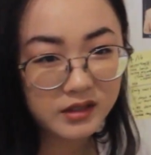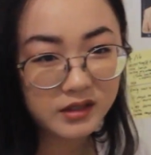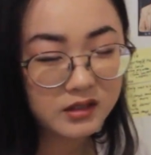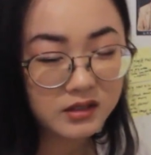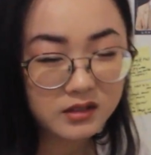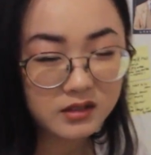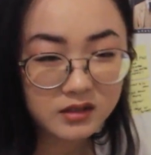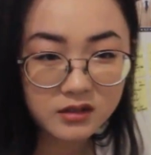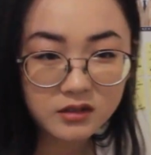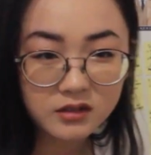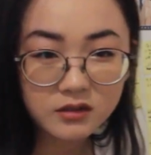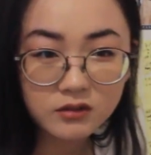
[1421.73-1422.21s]
is
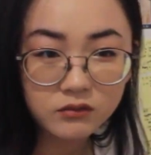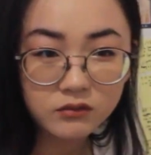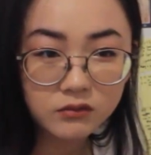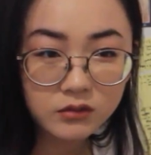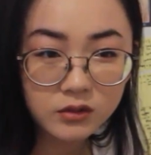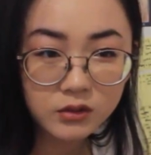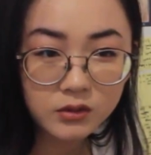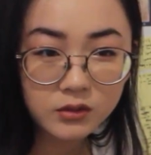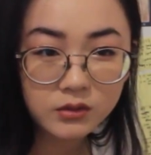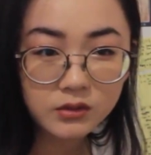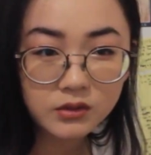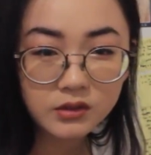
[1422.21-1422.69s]
just a
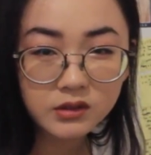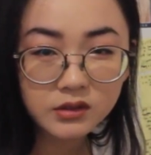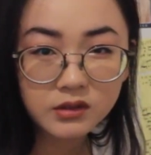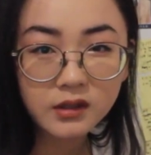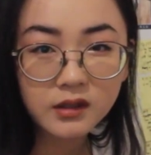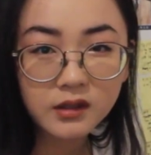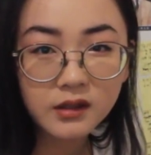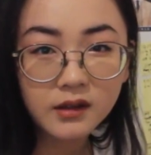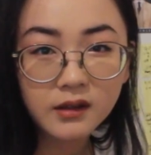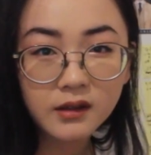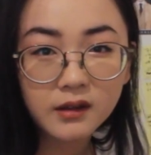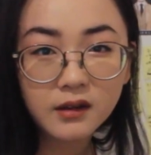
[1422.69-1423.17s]
ruse
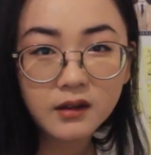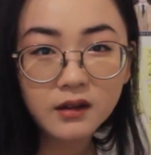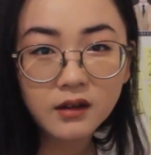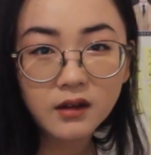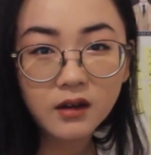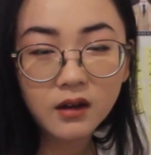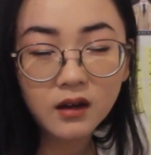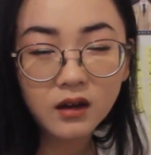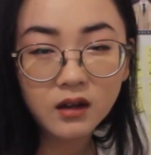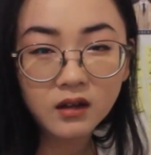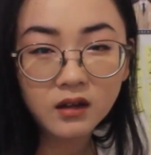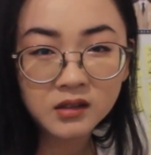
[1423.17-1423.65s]

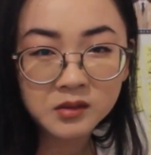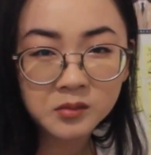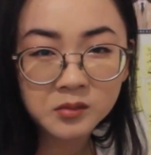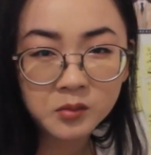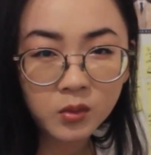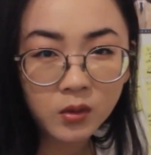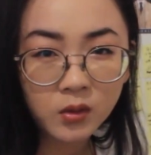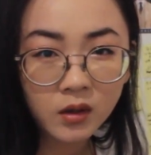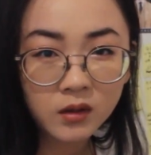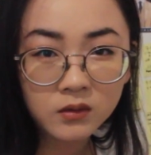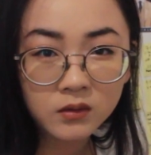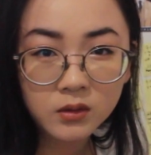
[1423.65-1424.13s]
on
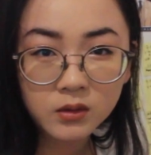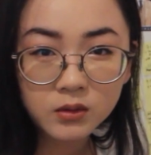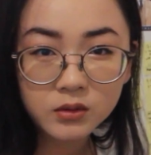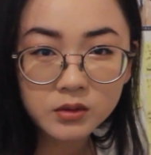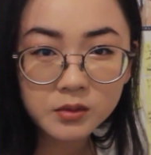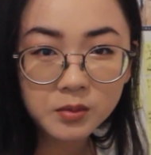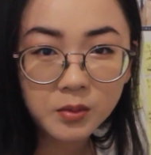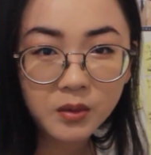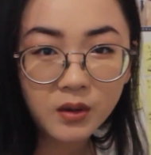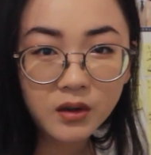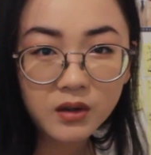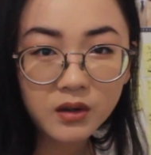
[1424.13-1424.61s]
Poirot's
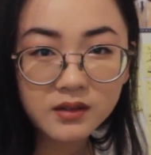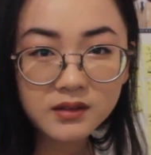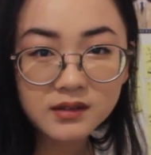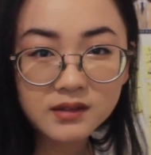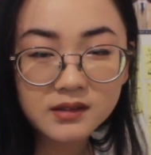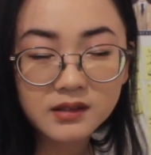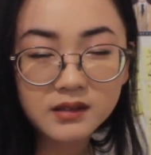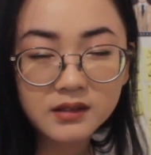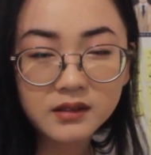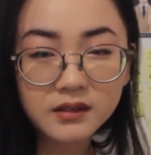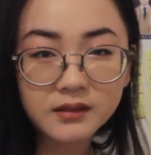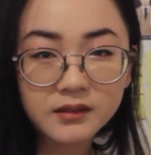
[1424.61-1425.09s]
part
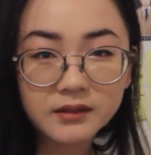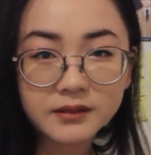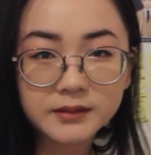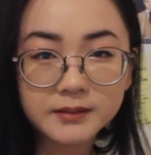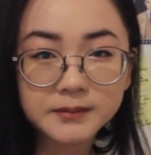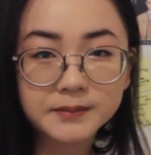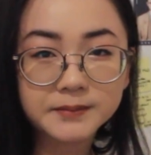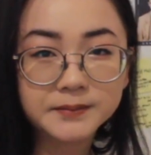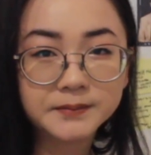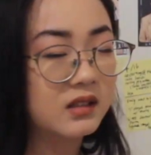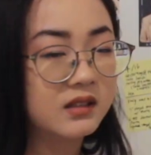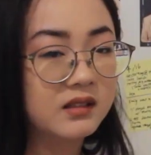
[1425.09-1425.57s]
to
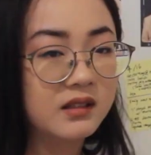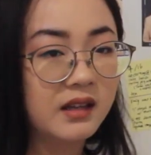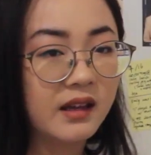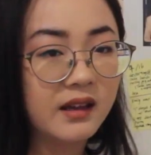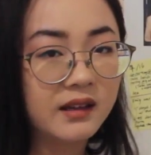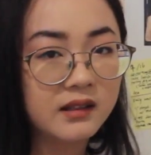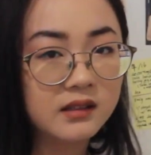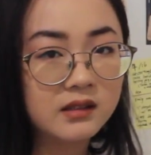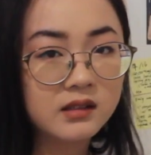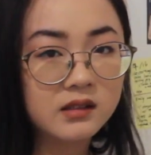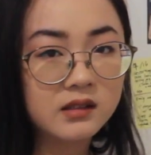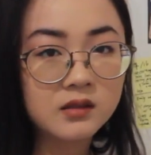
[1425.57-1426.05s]

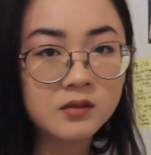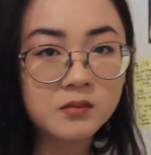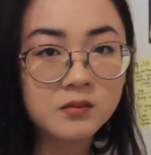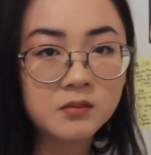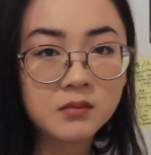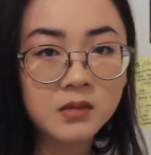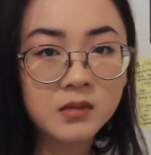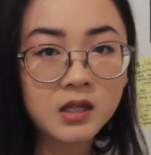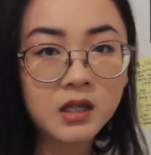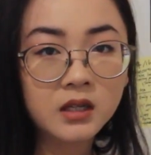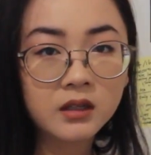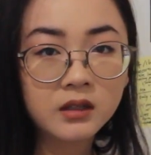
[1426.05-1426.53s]
test
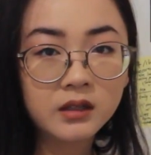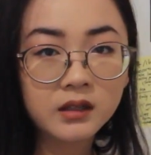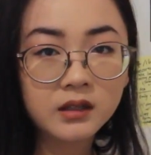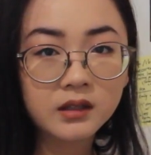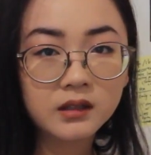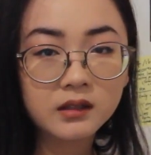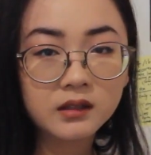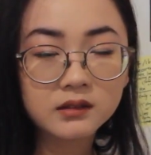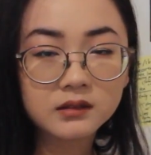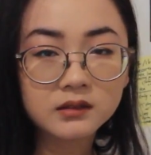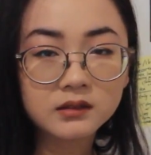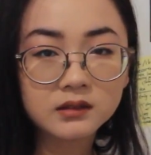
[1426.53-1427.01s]
Mary
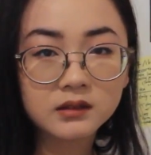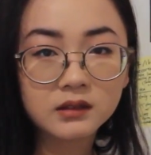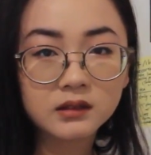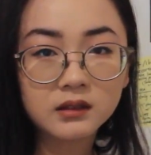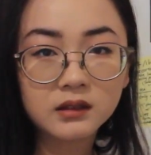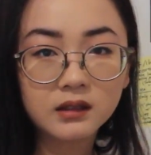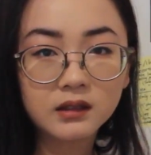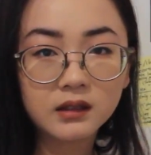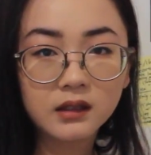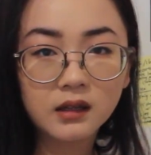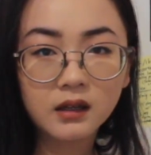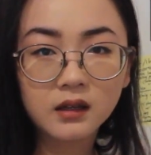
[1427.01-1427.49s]

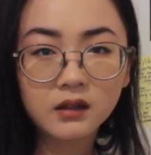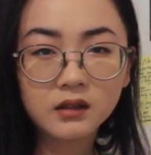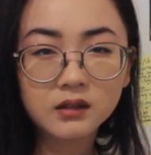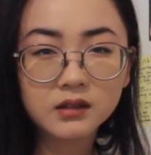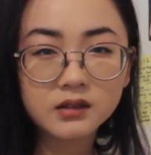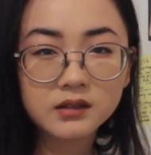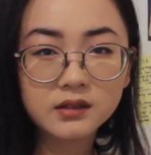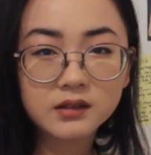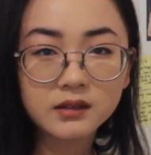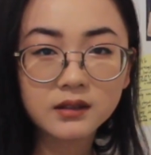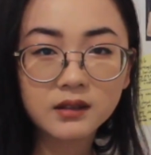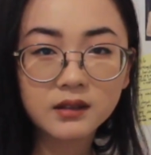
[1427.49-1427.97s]
and get her
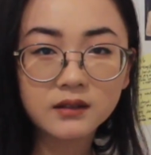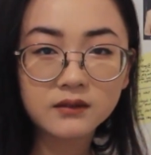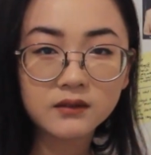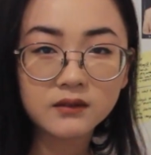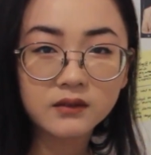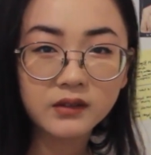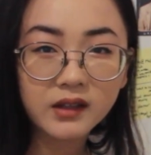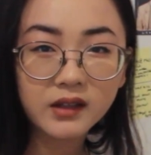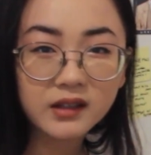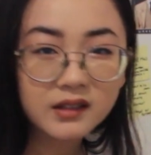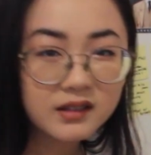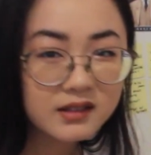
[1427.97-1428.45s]
to
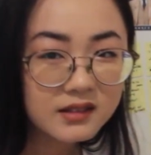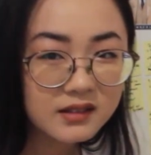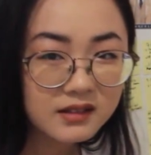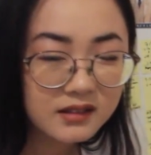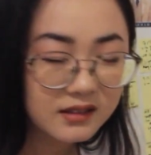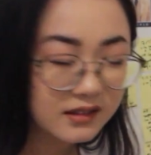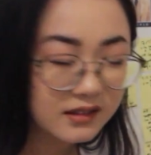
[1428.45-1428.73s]
confess.